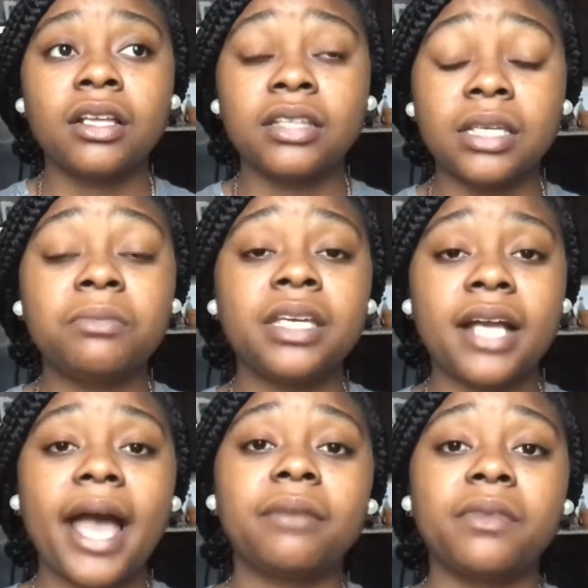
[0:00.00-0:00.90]
Lead me,
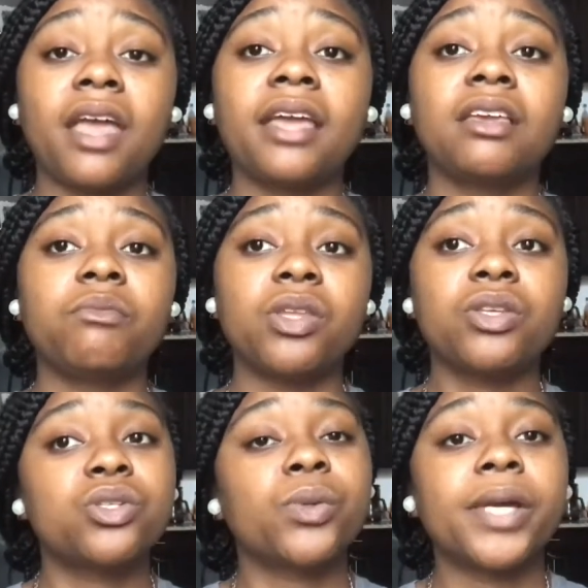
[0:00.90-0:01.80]
guide me, and give me
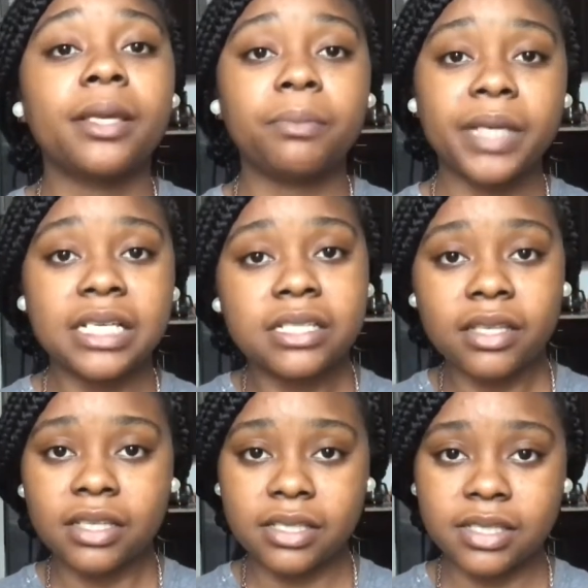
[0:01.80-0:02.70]
the joy and peace
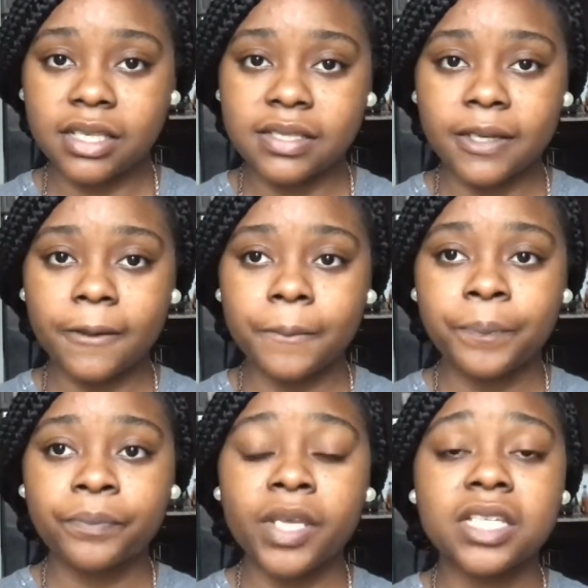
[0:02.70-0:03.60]
in this season.
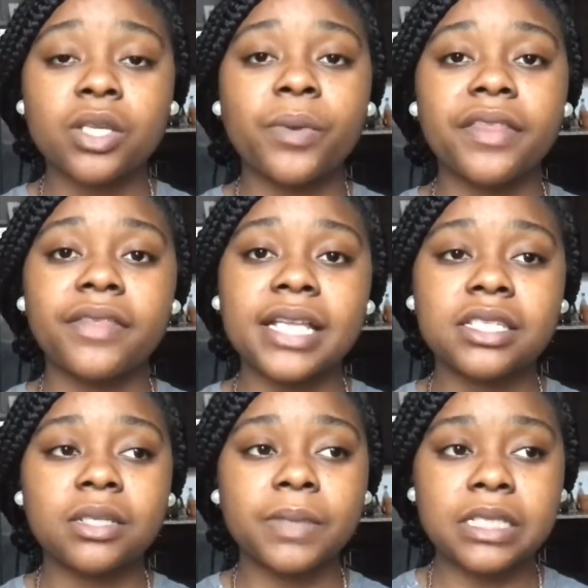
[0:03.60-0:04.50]
And so, whether
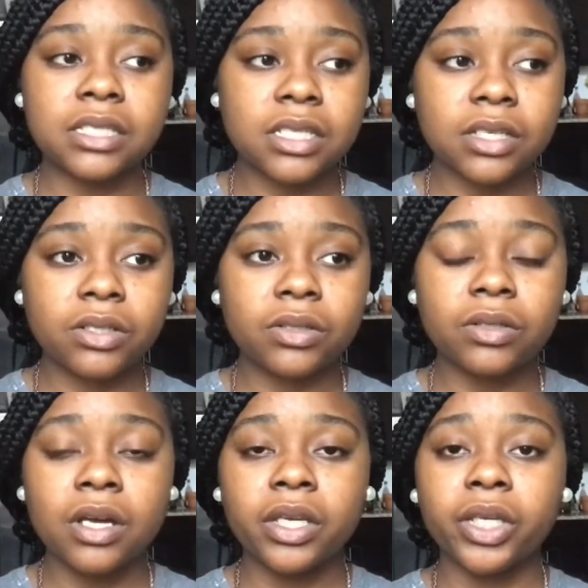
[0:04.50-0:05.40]
that's to be
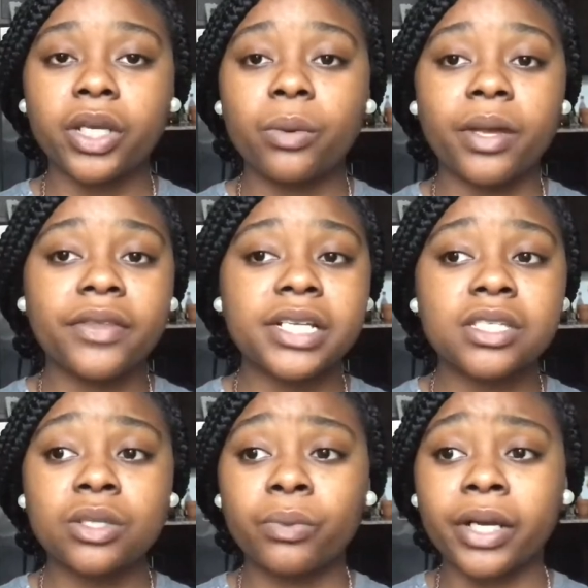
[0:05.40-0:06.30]
still, you know, whether
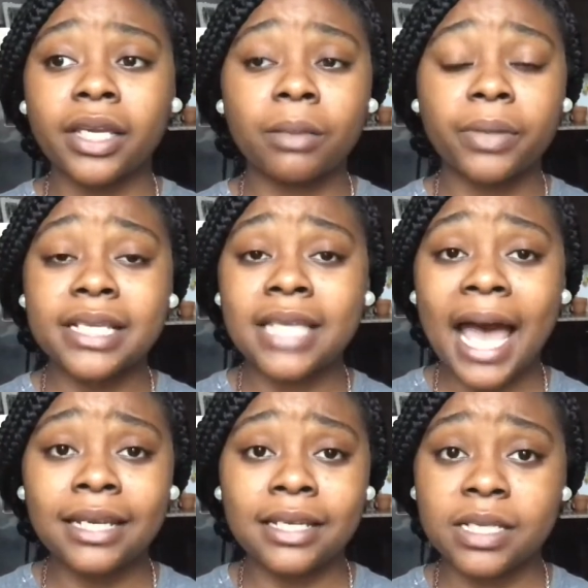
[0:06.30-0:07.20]
it's to work in a place that
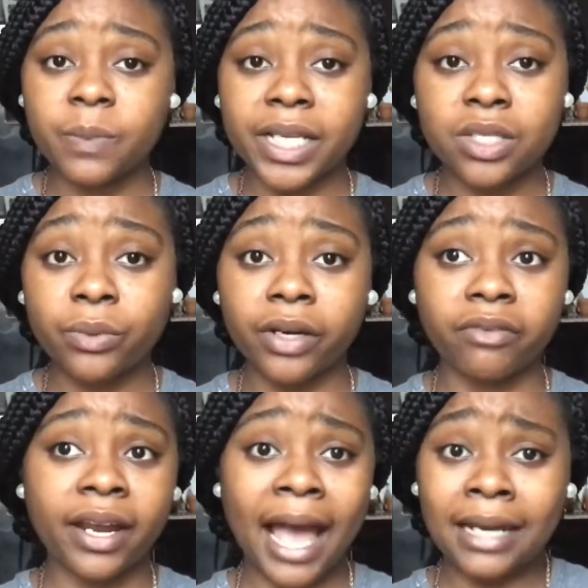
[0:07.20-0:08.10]
I didn't expect to
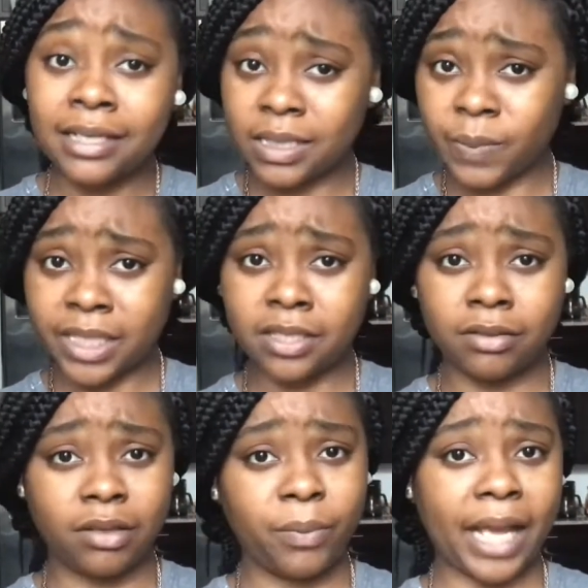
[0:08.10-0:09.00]
work, right? I didn't expect to
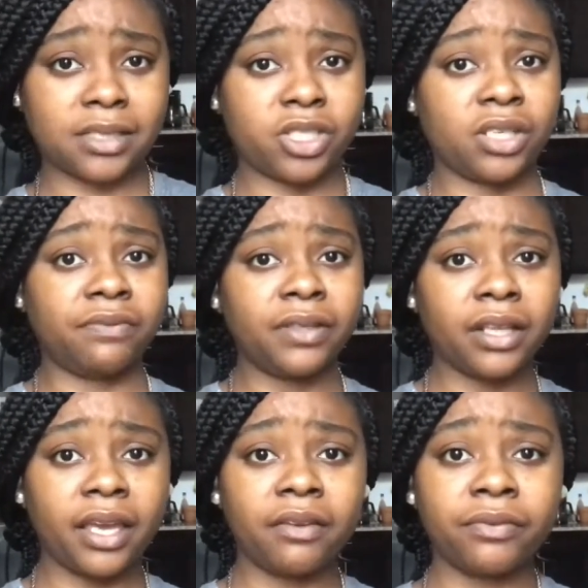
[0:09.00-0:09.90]
go back to Chick fil
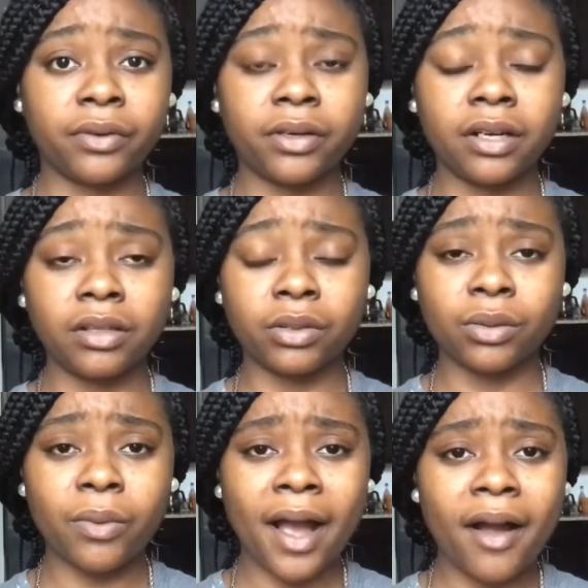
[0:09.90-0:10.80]
A for a
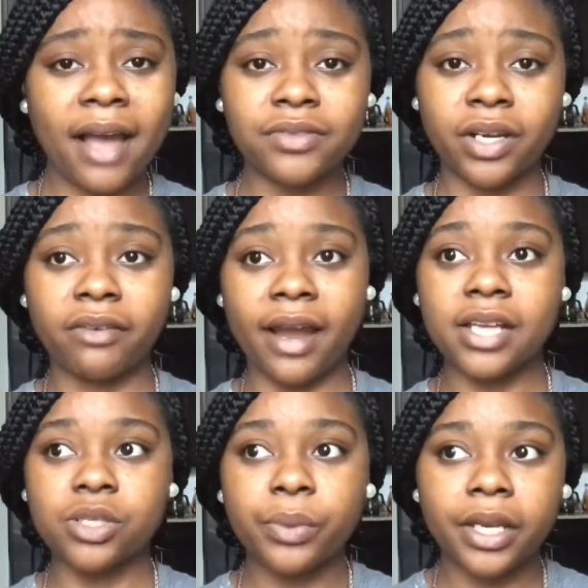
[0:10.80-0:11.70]
little while after I
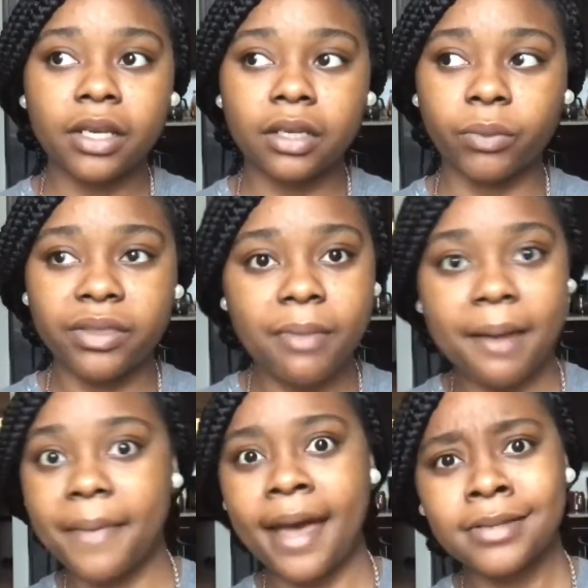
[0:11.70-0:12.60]
graduated with
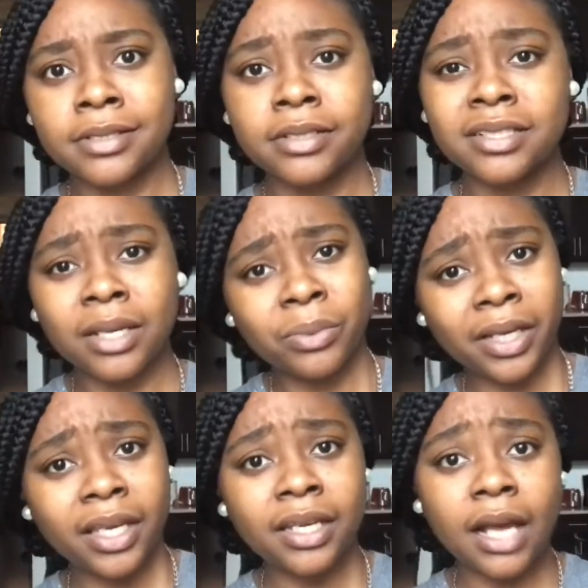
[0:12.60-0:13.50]
my master's. Like,
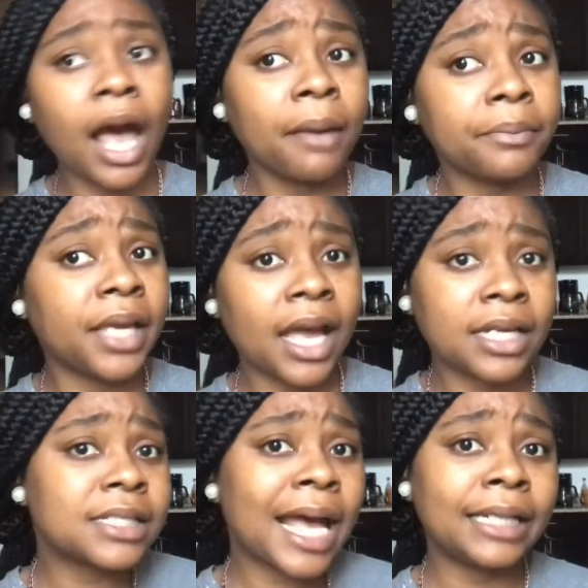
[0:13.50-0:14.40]
what? I'm being
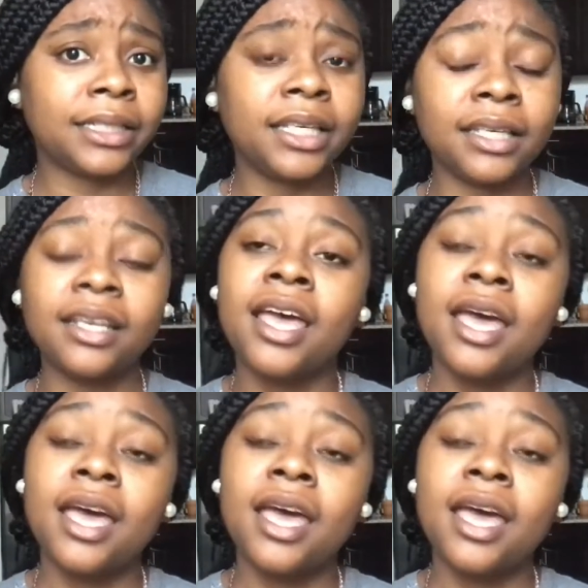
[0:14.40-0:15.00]
honest, I didn't.